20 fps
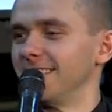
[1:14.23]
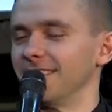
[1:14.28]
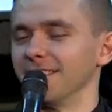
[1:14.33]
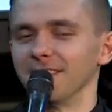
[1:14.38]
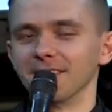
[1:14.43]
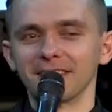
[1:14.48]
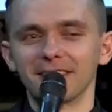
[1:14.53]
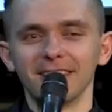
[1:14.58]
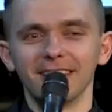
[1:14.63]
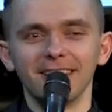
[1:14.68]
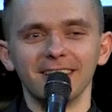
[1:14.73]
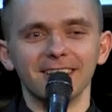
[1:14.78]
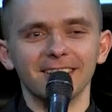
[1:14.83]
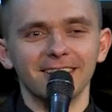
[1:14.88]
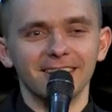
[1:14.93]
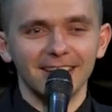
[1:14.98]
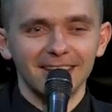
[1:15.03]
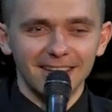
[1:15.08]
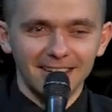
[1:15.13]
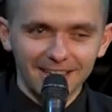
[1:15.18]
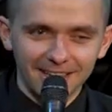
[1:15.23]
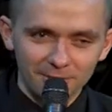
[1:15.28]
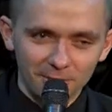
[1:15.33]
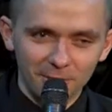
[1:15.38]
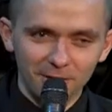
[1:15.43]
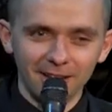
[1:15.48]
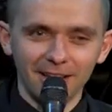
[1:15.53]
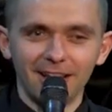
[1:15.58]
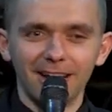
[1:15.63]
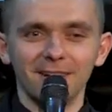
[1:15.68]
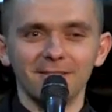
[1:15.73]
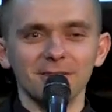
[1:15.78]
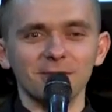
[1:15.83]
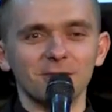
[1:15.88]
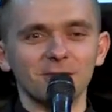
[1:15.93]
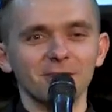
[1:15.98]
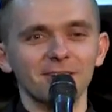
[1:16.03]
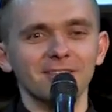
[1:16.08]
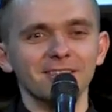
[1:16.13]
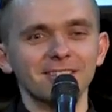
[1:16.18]
Okay. We'll have a
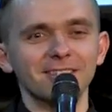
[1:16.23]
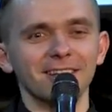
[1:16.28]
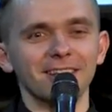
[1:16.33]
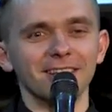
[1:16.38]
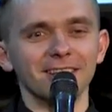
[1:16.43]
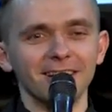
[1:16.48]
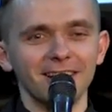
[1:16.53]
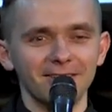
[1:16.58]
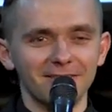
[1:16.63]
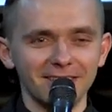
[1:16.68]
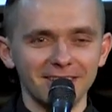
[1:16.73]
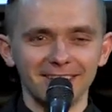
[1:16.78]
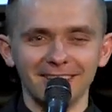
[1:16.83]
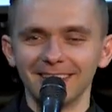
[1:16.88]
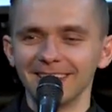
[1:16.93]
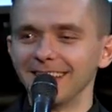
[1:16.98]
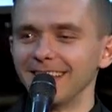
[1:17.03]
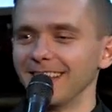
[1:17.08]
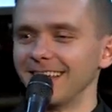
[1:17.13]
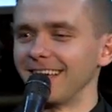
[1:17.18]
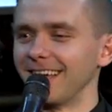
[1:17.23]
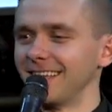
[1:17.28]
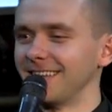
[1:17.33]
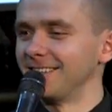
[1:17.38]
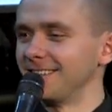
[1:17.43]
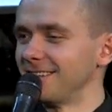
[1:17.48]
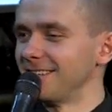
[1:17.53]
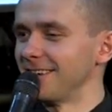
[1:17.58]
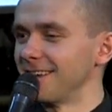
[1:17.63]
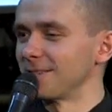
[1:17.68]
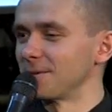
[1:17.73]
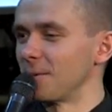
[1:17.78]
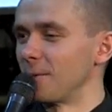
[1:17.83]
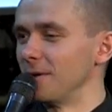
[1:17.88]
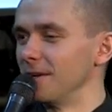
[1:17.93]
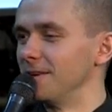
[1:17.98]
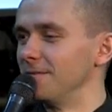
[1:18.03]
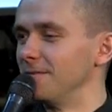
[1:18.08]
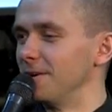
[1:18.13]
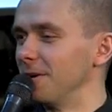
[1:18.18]
service at 11. Anything else we
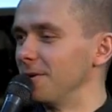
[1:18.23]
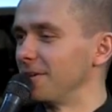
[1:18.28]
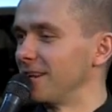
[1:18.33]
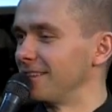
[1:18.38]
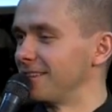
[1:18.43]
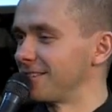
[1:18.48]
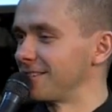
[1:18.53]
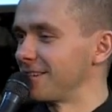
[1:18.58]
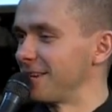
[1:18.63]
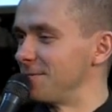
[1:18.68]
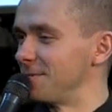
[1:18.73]
want to vote at the same